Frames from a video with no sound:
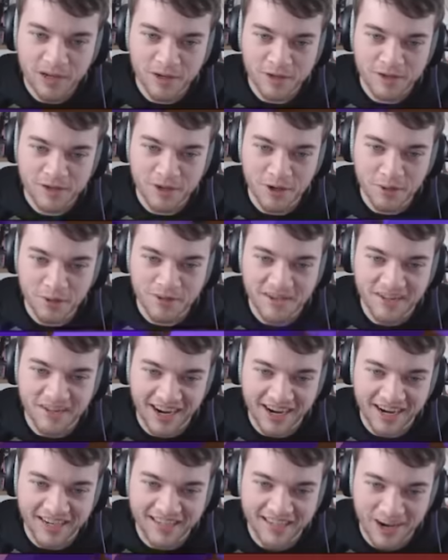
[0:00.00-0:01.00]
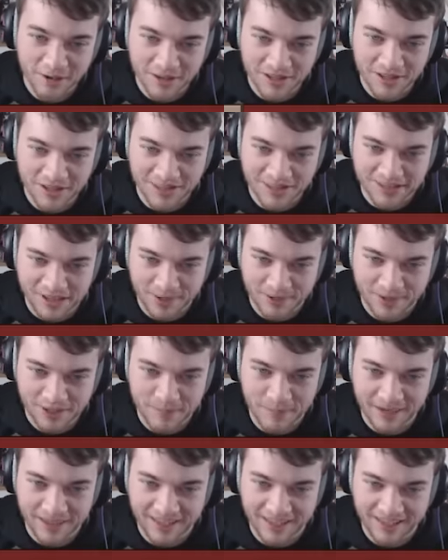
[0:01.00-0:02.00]
We are so decked out in this. I was
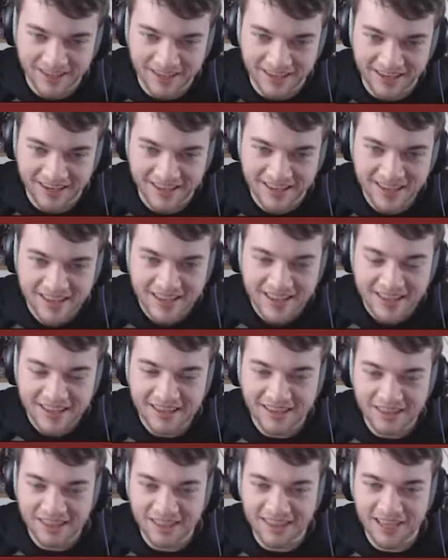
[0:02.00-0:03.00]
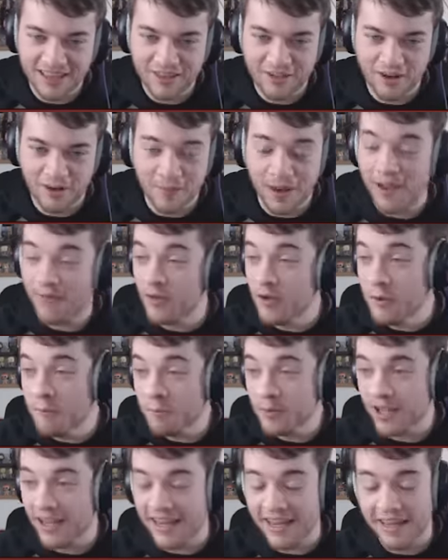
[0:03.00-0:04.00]
expecting, like, leather up. Have you
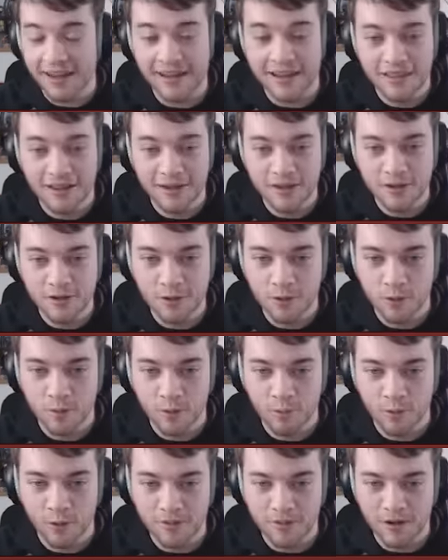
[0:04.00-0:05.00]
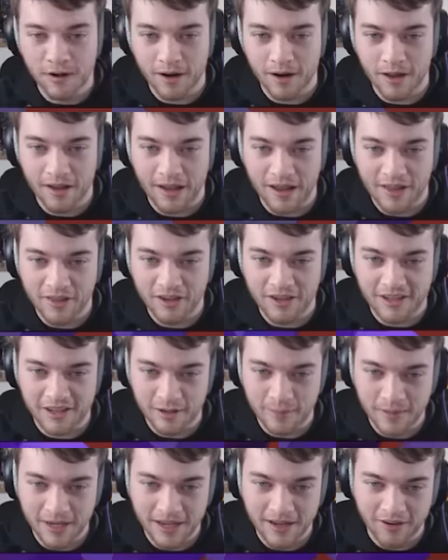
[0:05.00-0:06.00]
played in the new one uh, on the
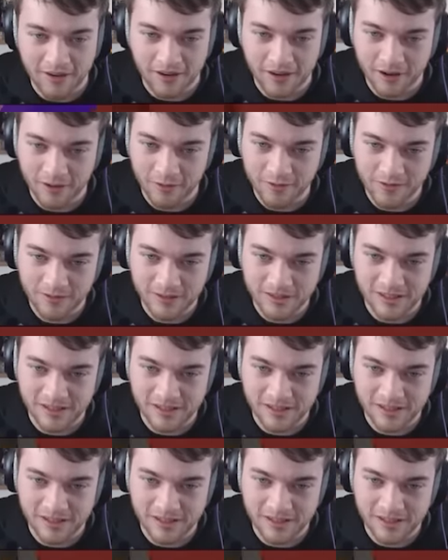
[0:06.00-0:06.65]
cube yet or no?